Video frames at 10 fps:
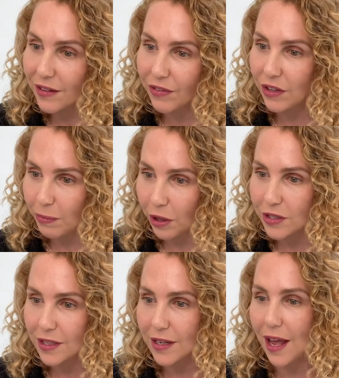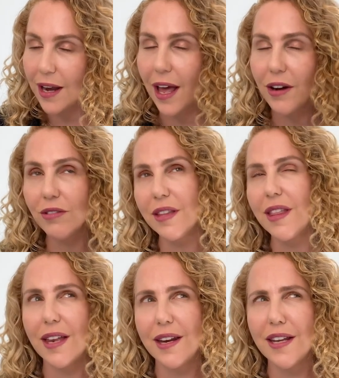of a person. And I don't think that
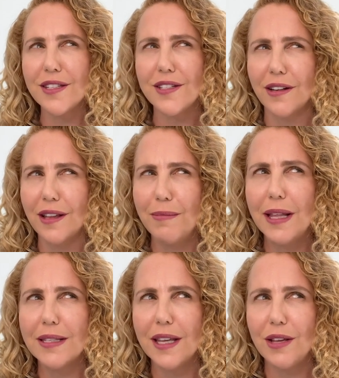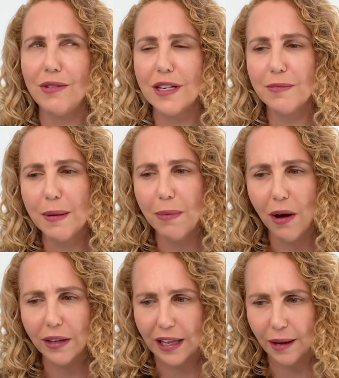that necessarily means that you need to be
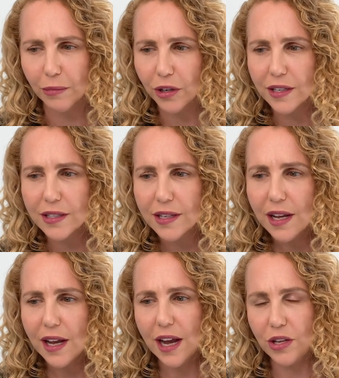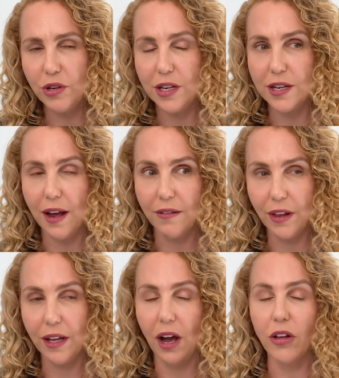polyamorous and right. You need to have
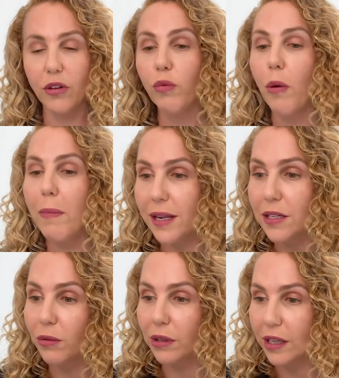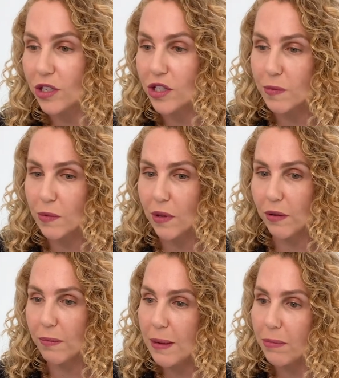like other romantic relationships with other
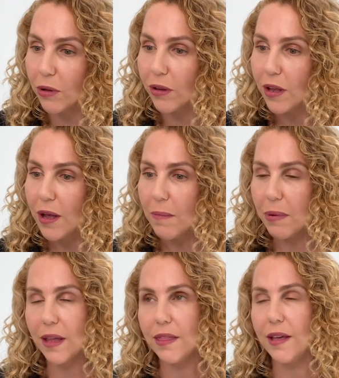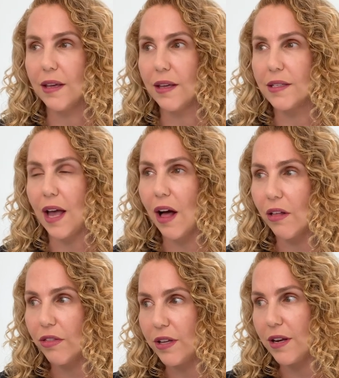people. But I think it's
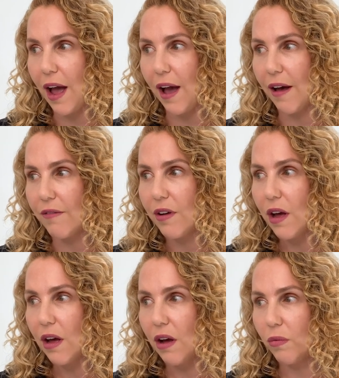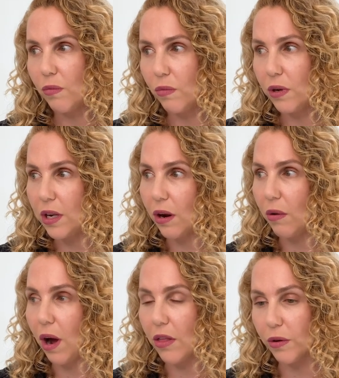healthy to have, you
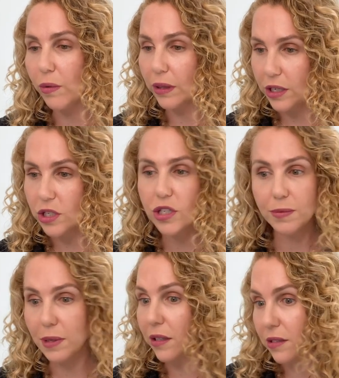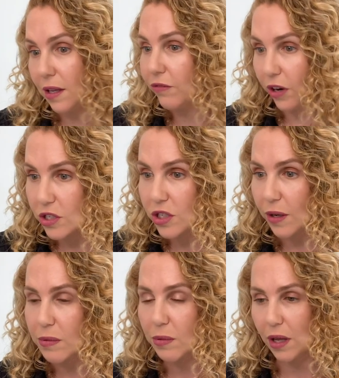know, other relationships, like say
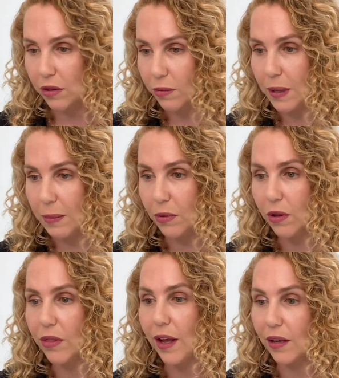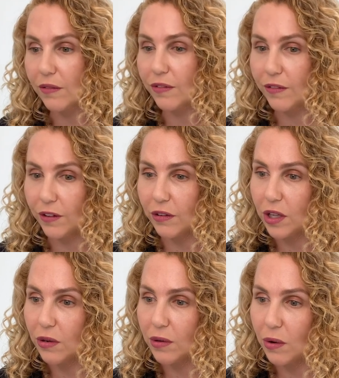friendships with other people that could fulfill
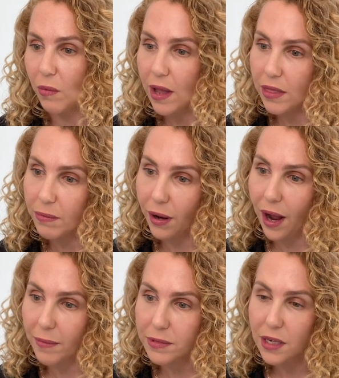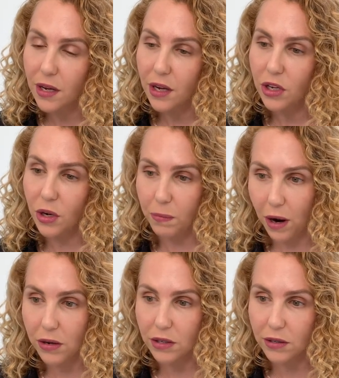you in a way that perhaps your
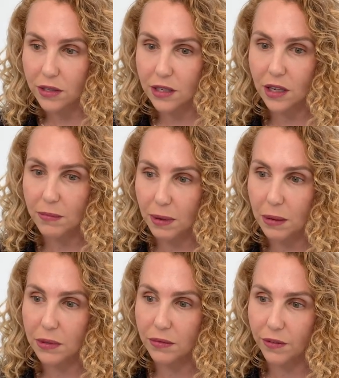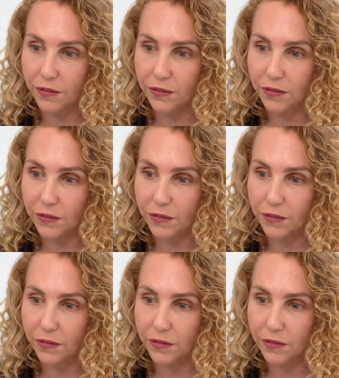partner isn't going to be able to